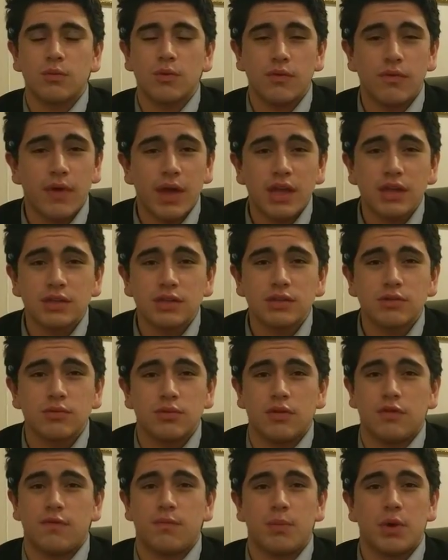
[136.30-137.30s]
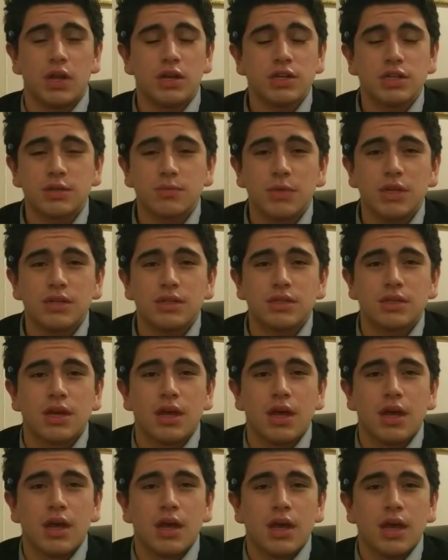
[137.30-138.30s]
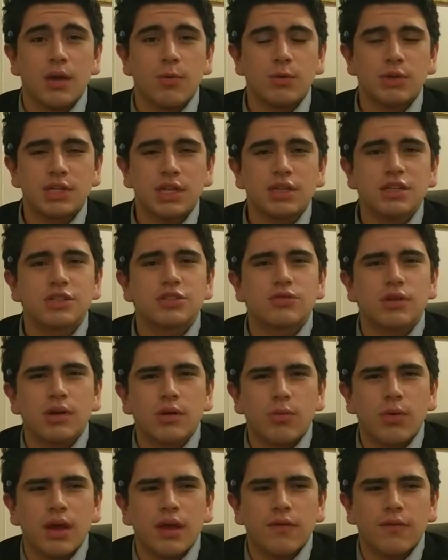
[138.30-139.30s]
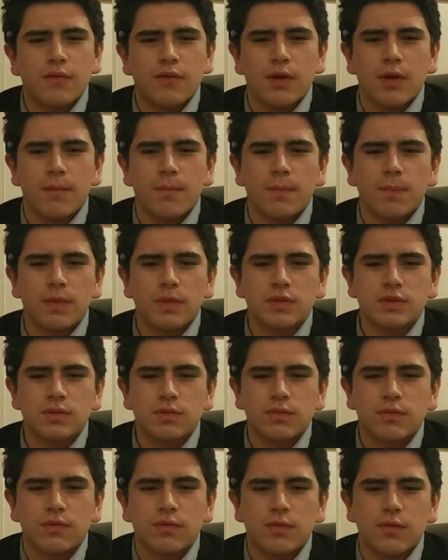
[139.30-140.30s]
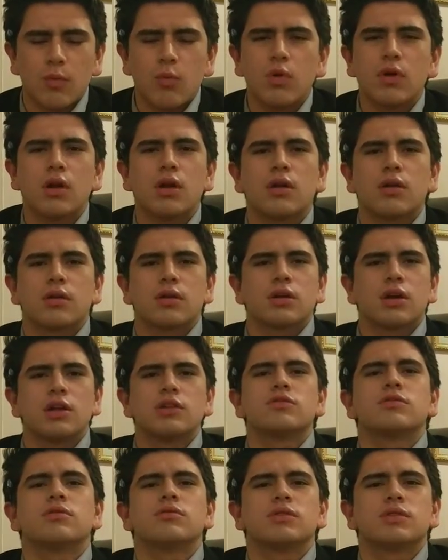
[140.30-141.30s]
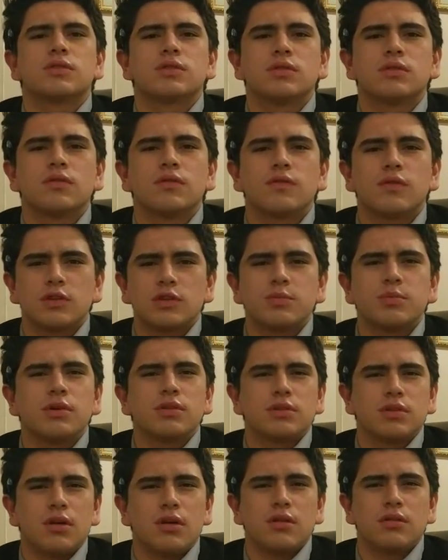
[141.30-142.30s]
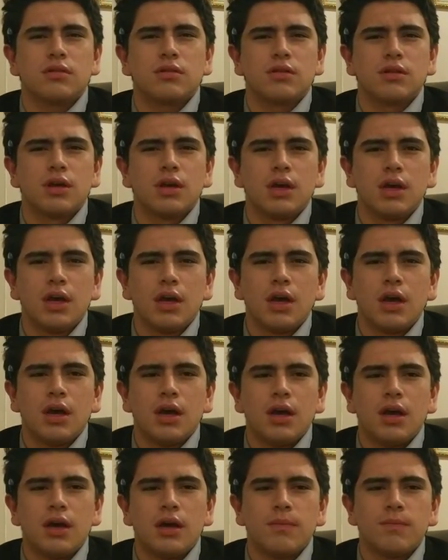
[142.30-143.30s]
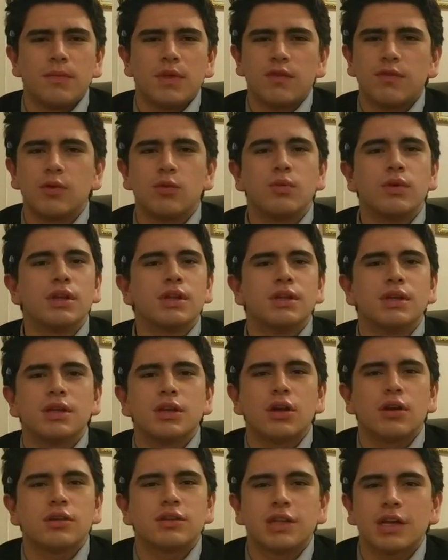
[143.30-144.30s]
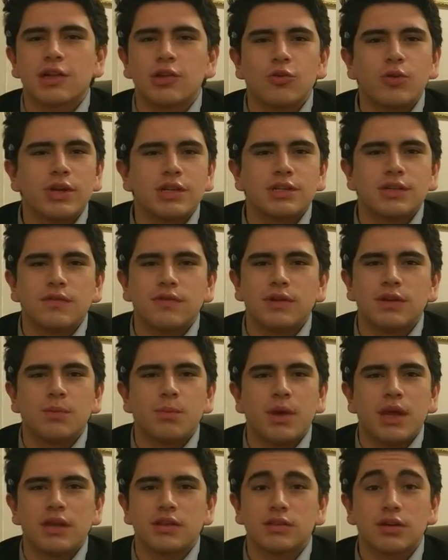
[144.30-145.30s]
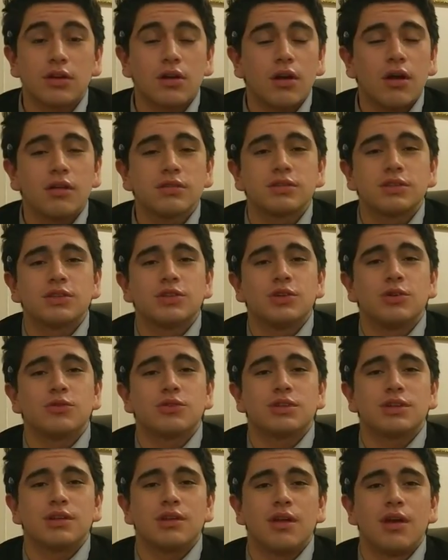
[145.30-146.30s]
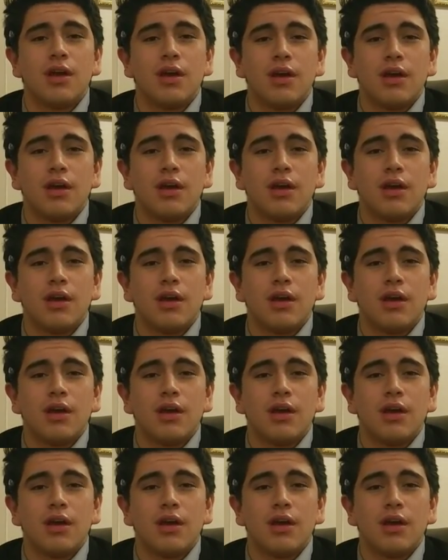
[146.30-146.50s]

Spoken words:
revenge, of punishment. We tend to stray away from what our country was first built on. If you read in our Declaration of Independence, our Constitution,